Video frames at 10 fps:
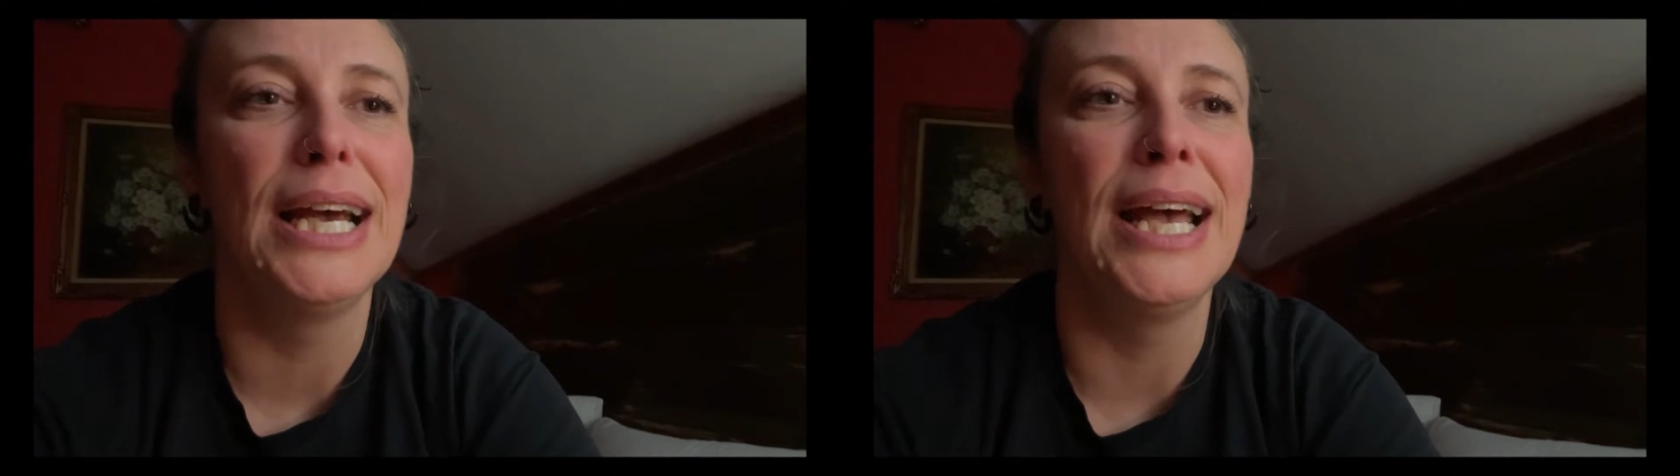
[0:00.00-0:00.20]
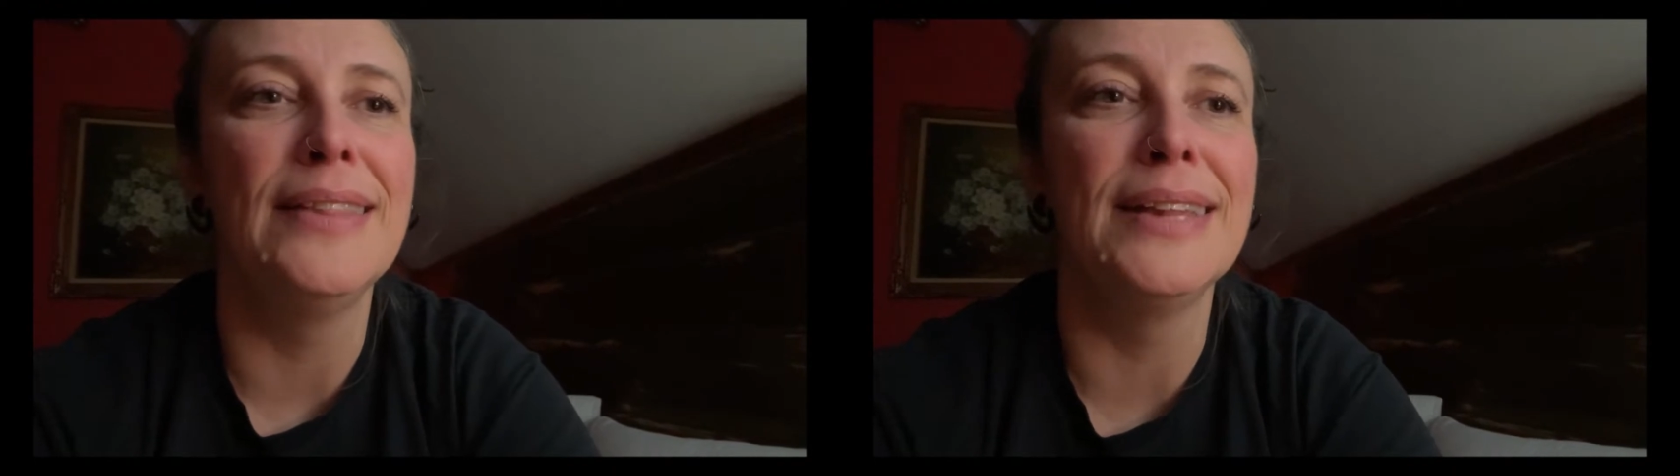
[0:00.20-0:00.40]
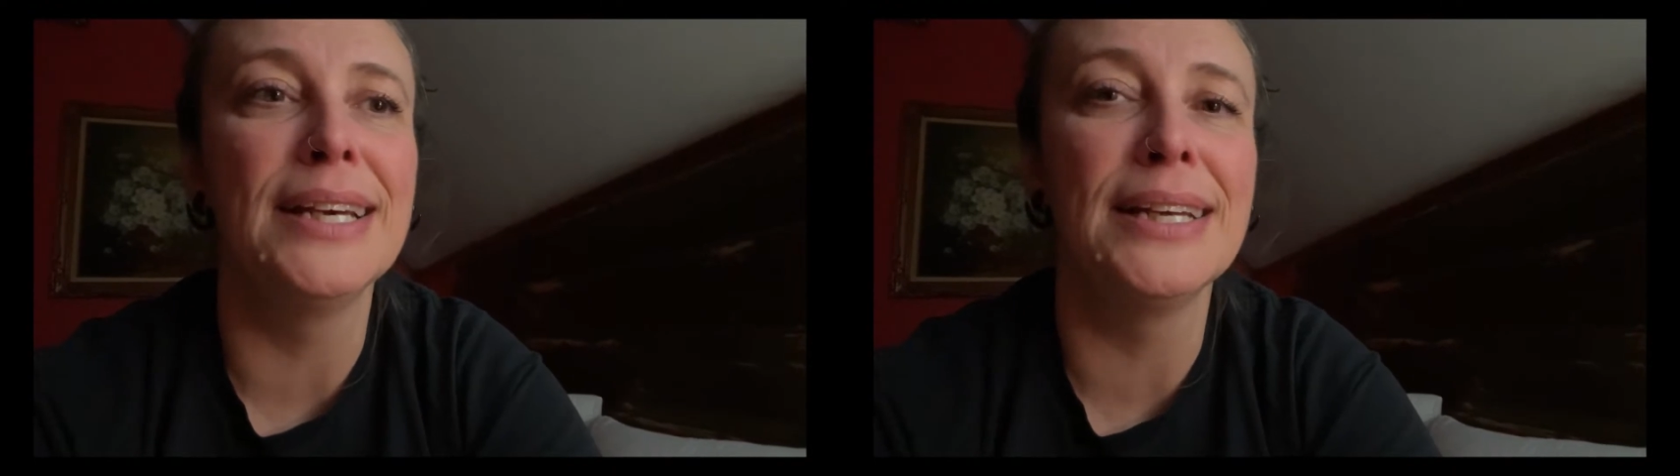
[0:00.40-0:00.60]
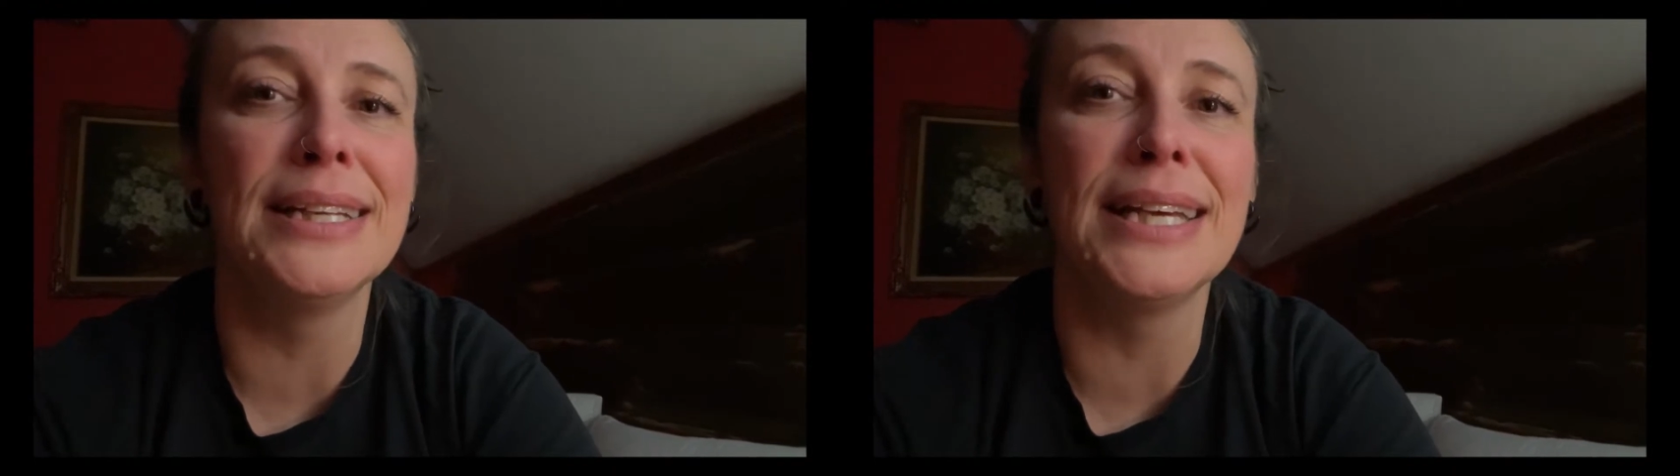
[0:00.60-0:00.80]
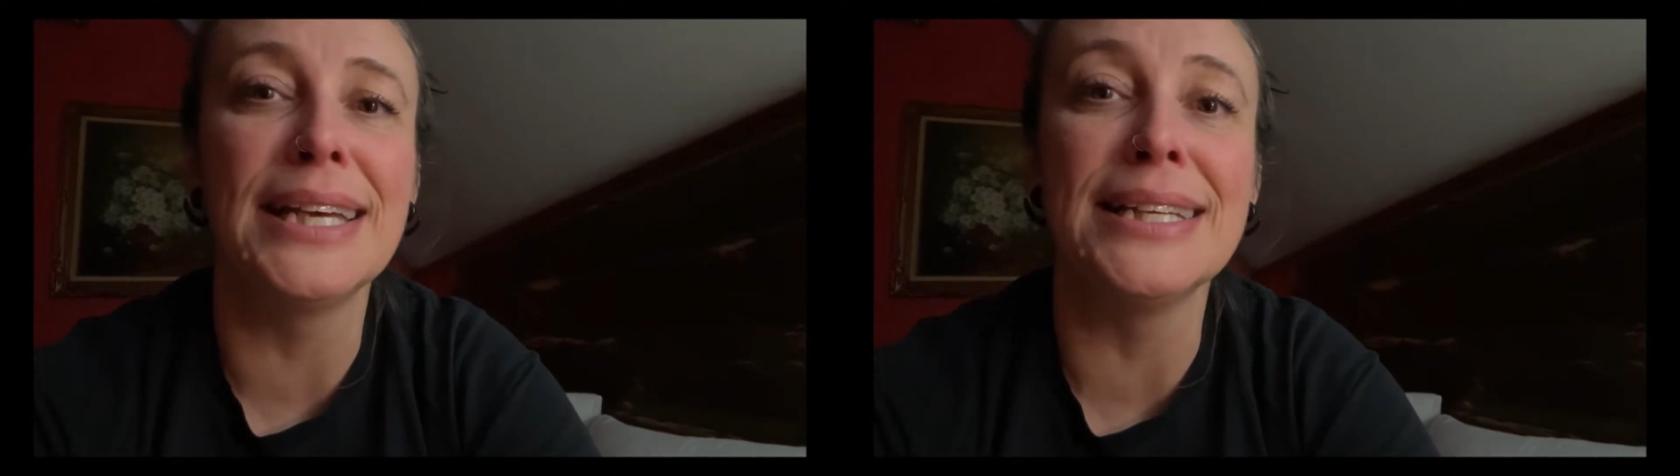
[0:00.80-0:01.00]
And
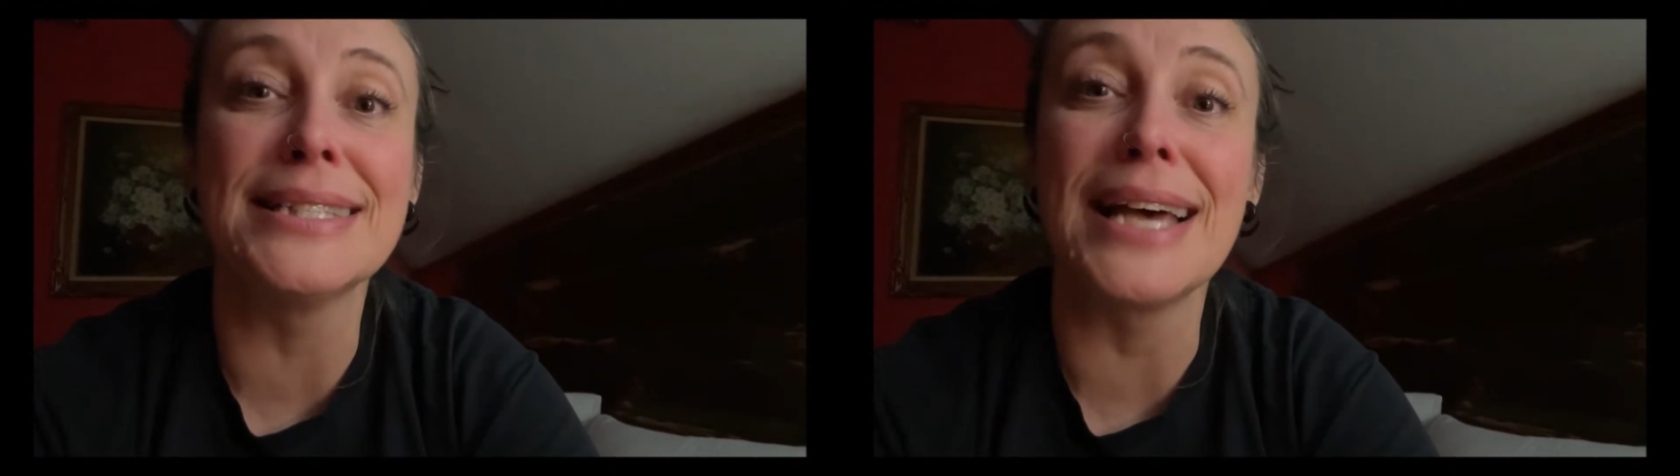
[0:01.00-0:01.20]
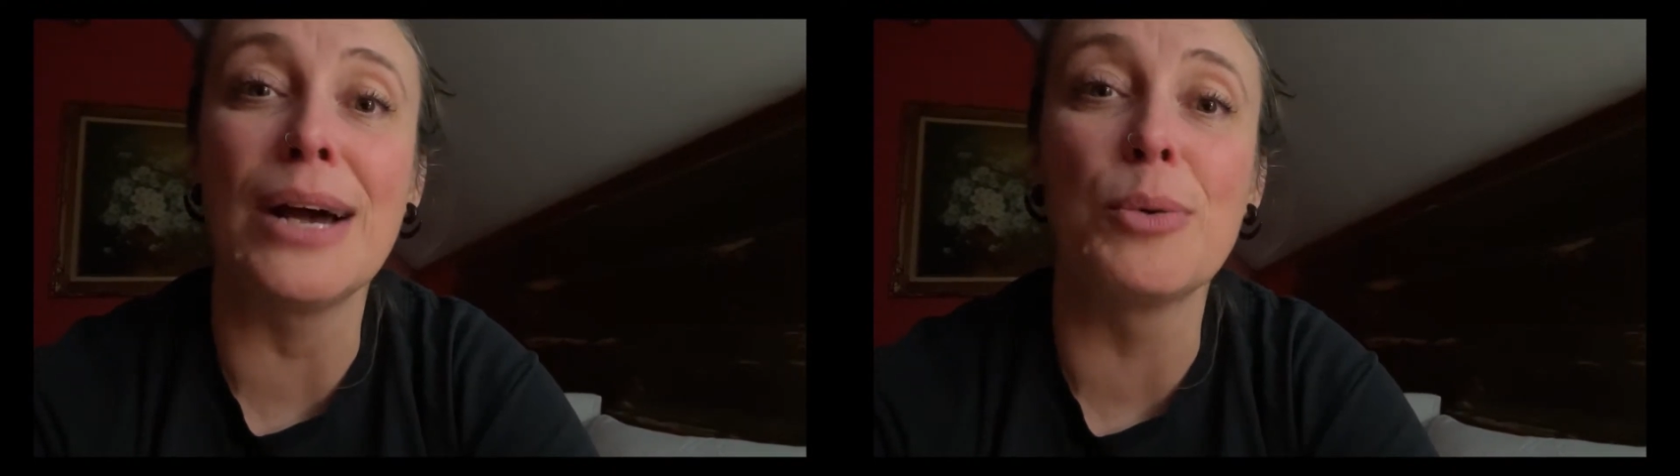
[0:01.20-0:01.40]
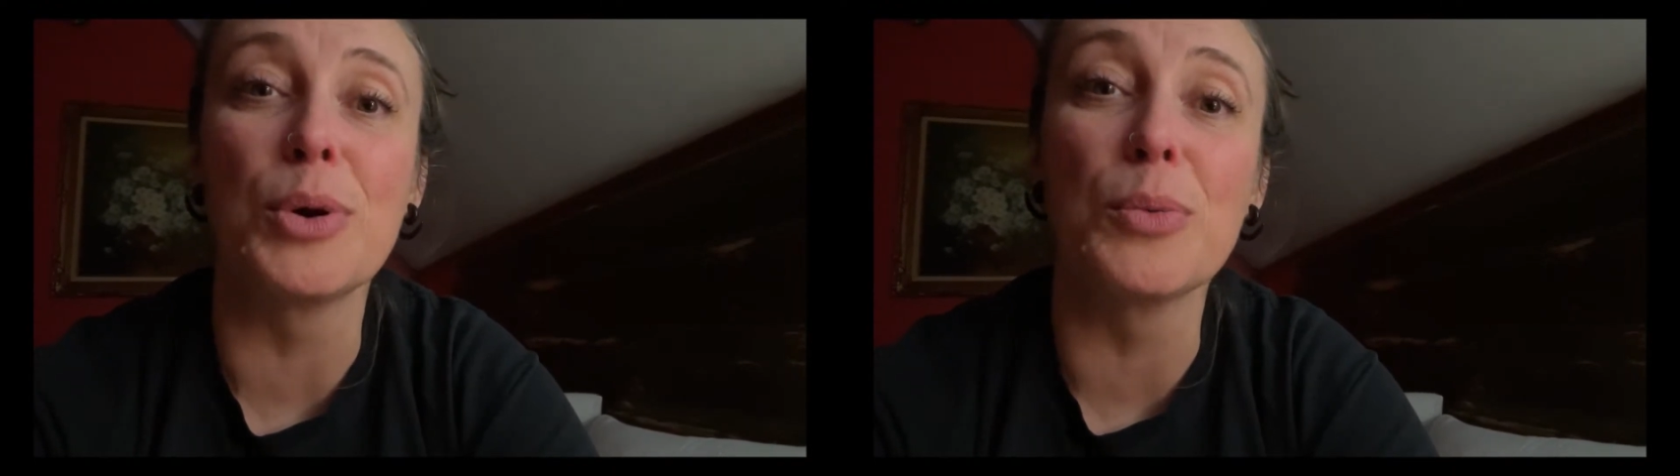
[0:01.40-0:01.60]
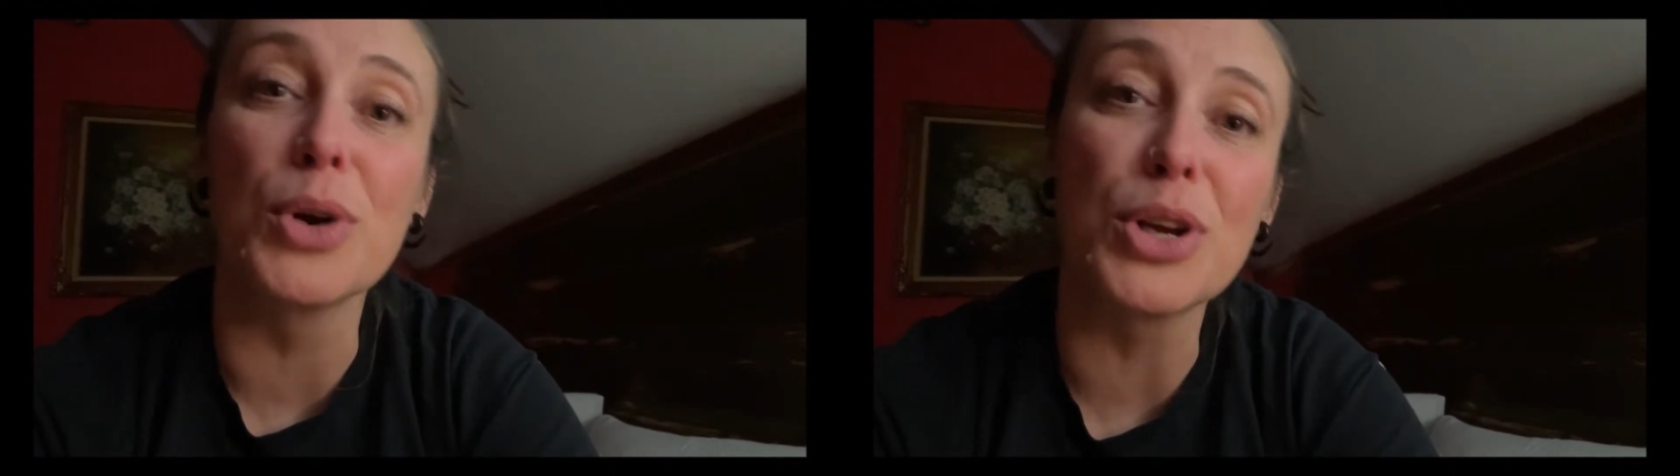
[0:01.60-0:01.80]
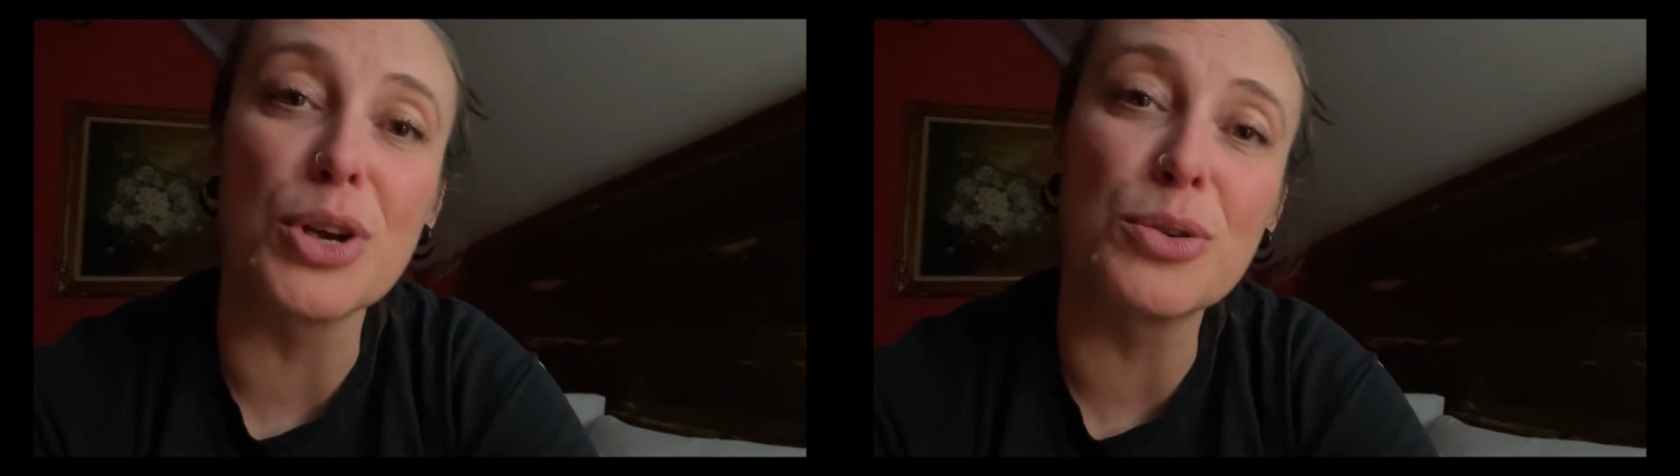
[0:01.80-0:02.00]
then it's our work